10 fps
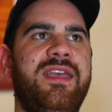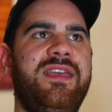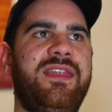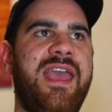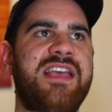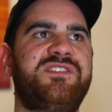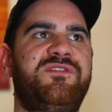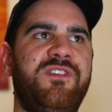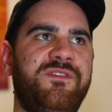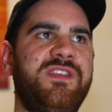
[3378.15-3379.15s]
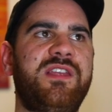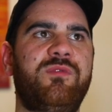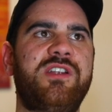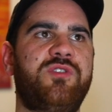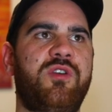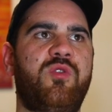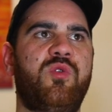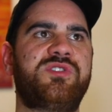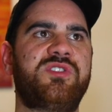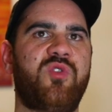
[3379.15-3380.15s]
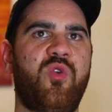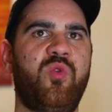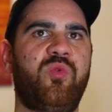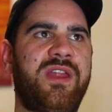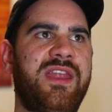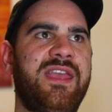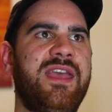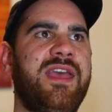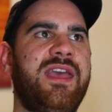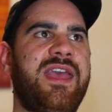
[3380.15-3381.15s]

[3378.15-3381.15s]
It has 15 retro courses already.